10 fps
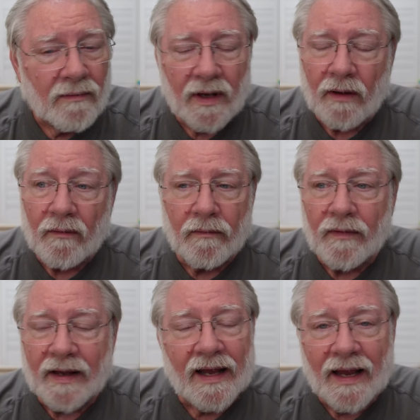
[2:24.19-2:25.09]
They go,
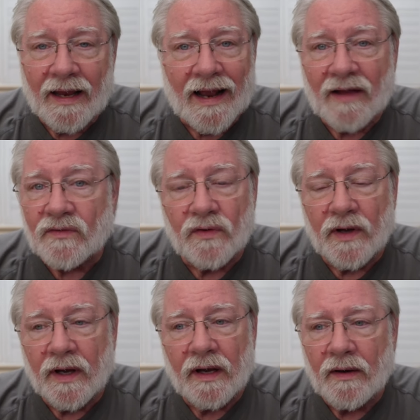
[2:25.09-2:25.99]
they can't
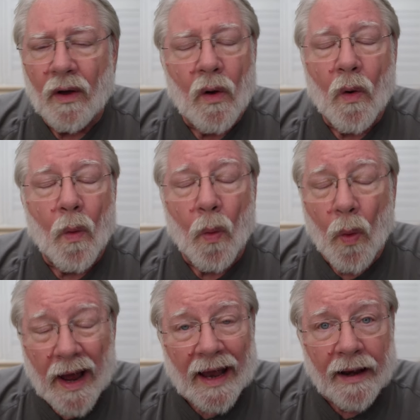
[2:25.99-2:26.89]
ascertain
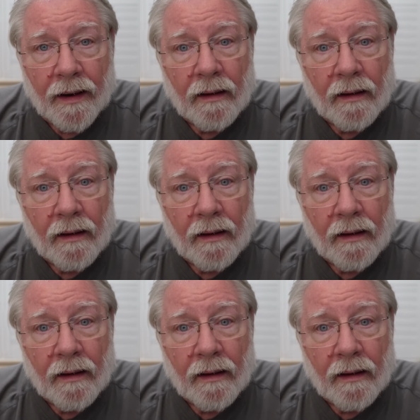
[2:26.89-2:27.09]
when,